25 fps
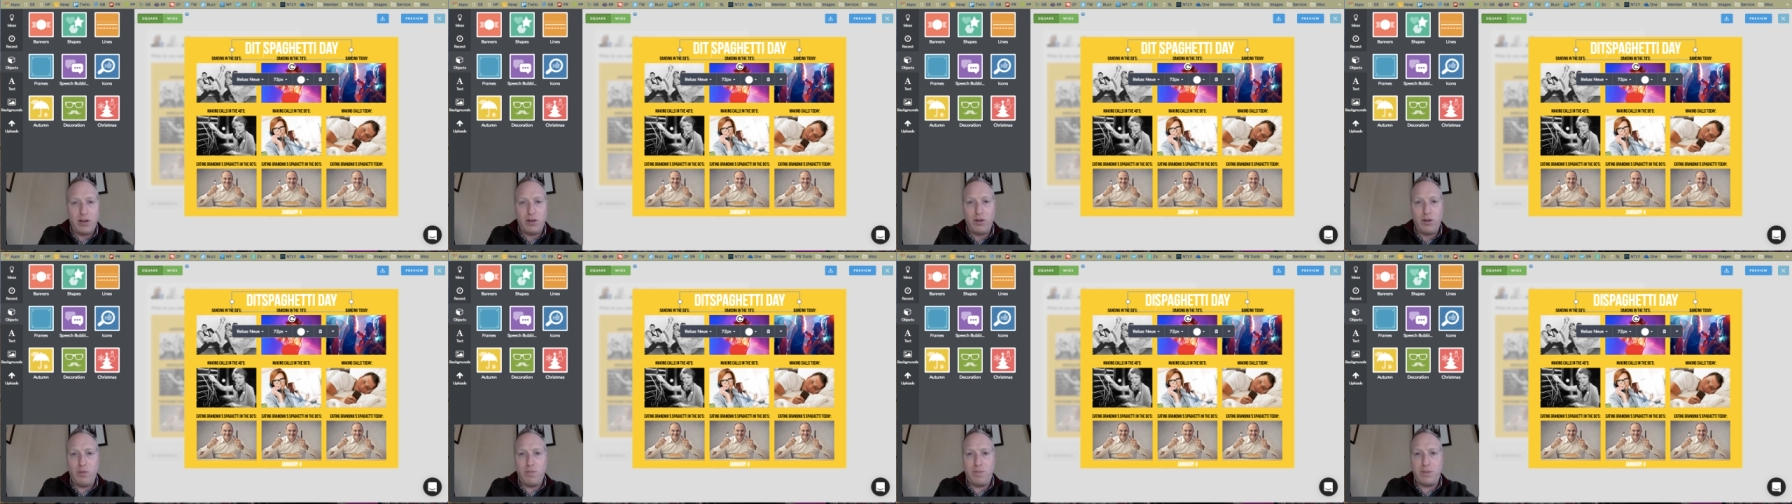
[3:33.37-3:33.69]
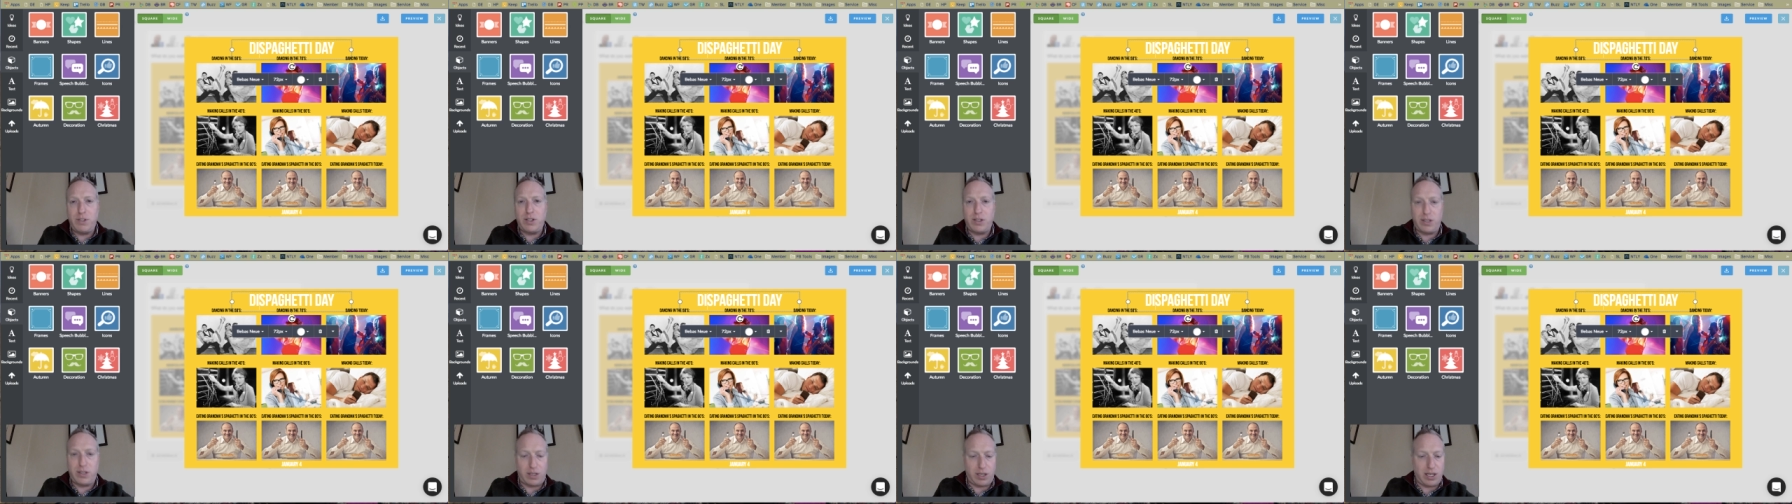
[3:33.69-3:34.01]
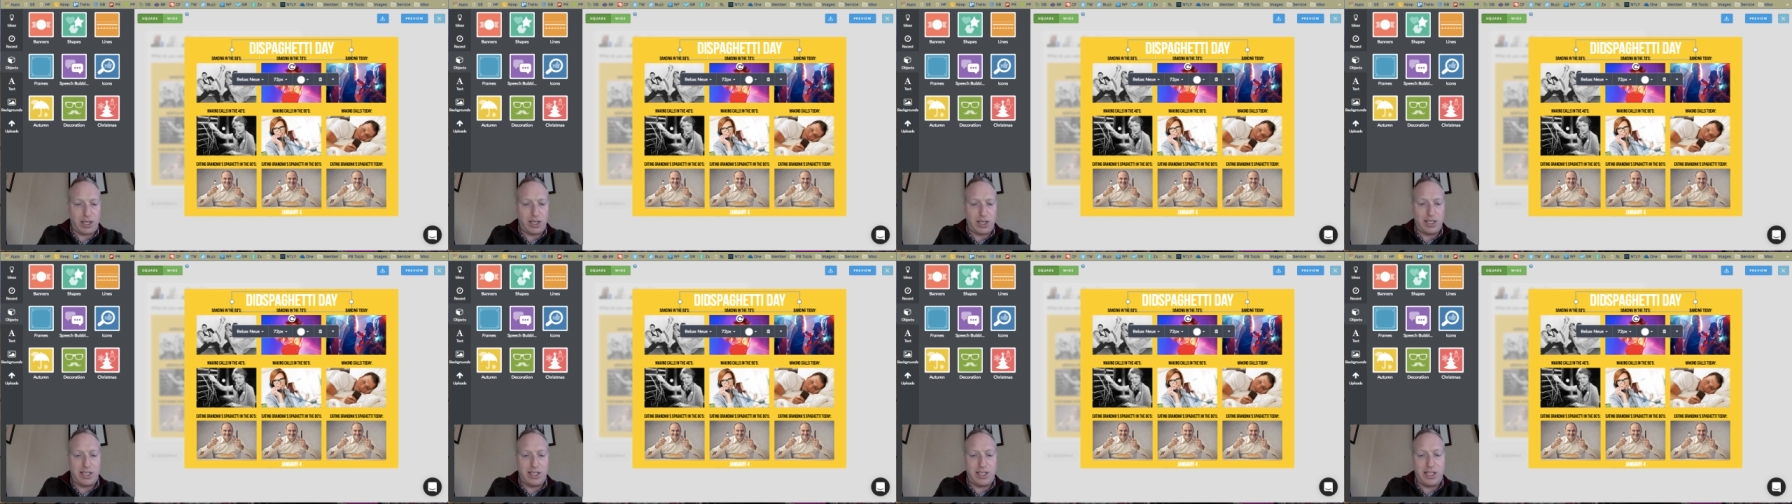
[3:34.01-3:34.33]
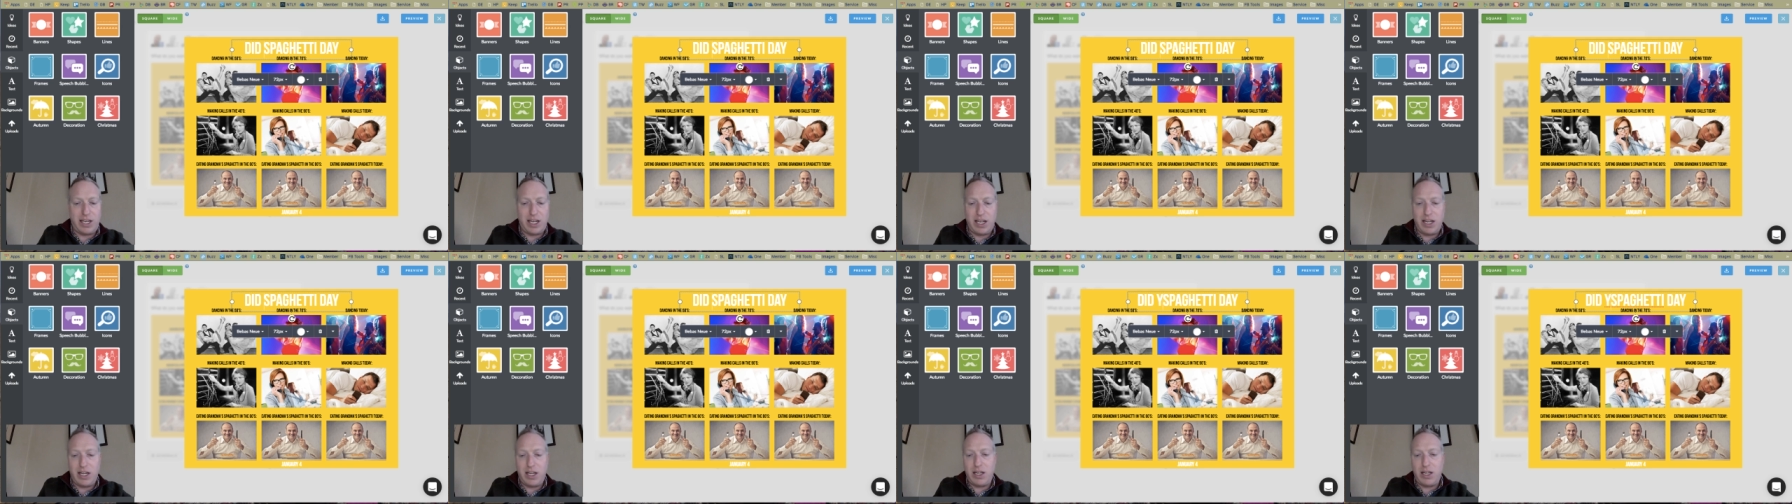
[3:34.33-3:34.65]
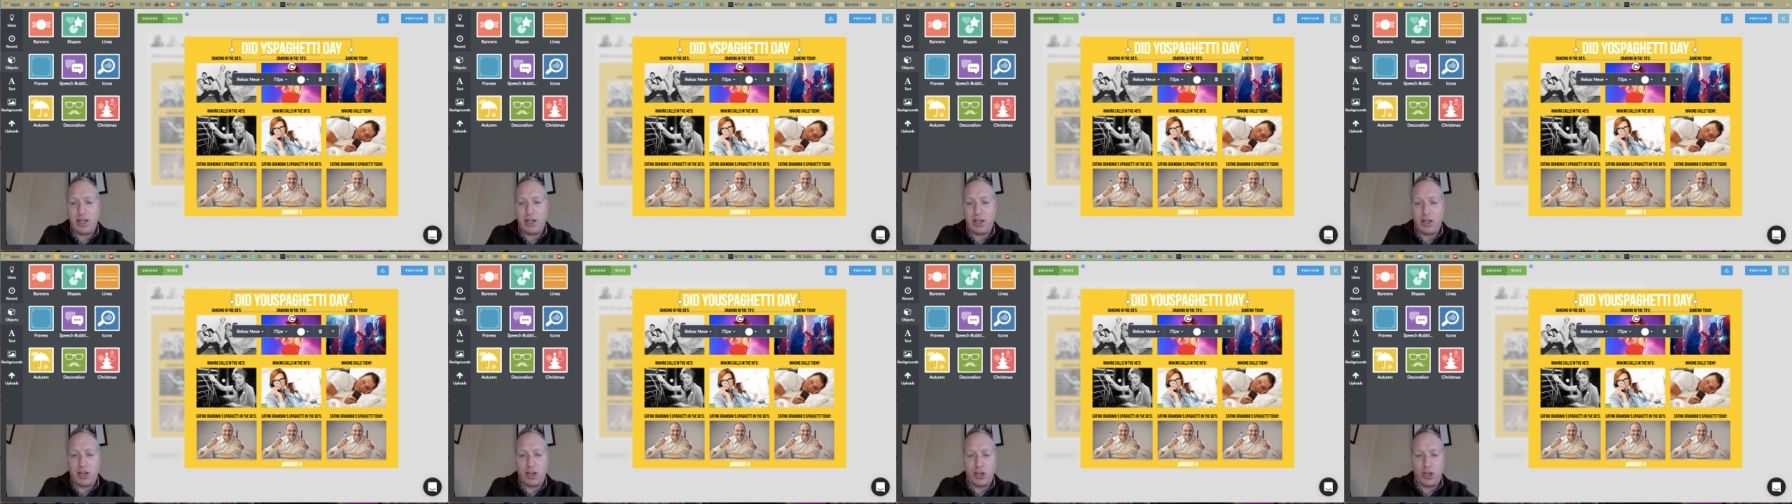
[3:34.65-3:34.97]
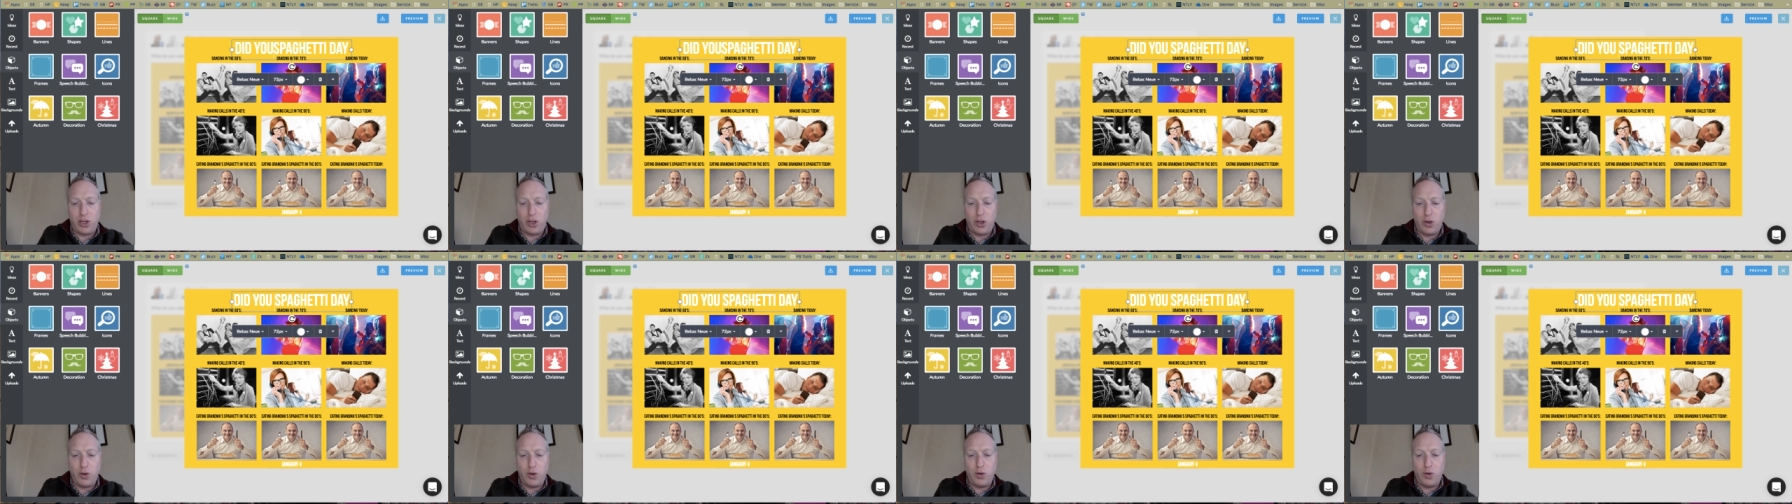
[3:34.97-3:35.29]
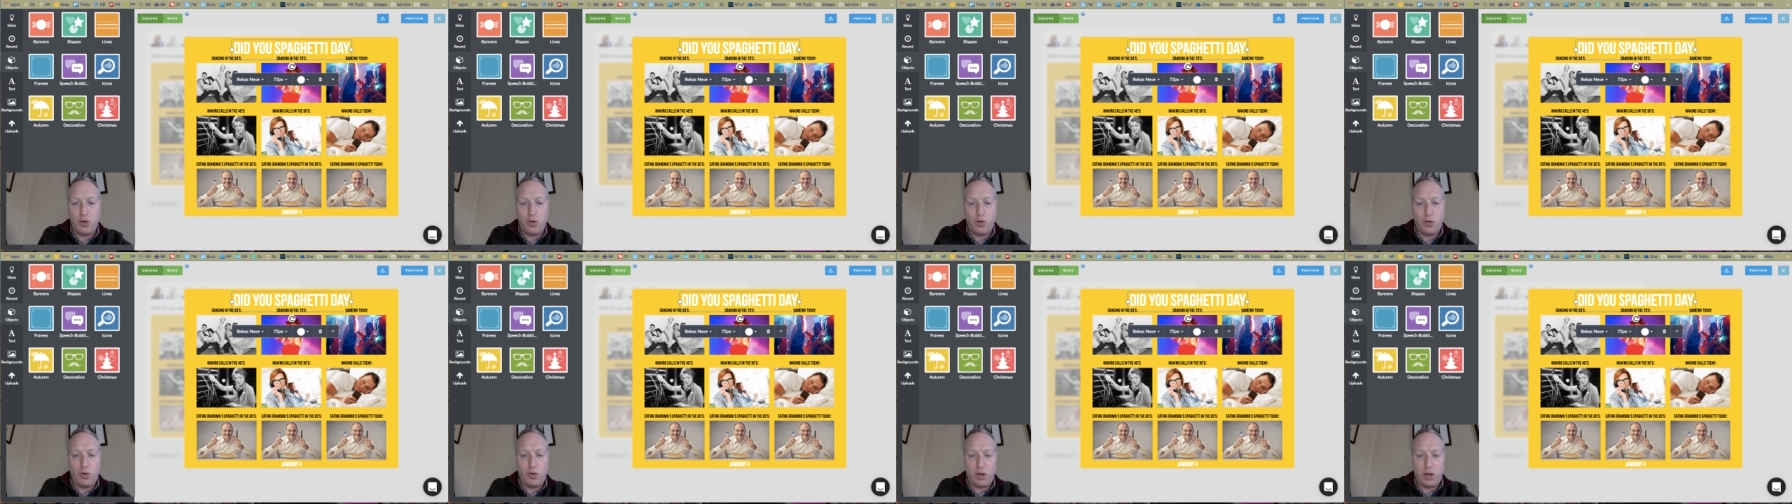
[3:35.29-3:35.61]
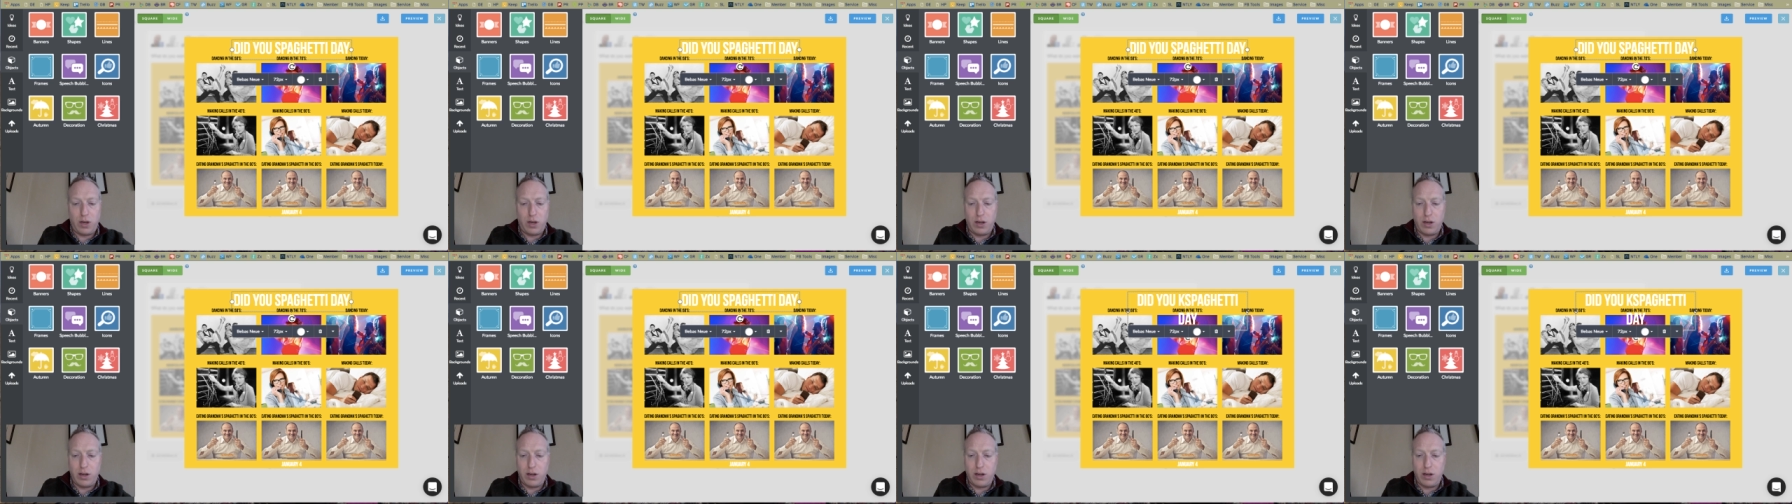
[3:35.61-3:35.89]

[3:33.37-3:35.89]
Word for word: oops, did you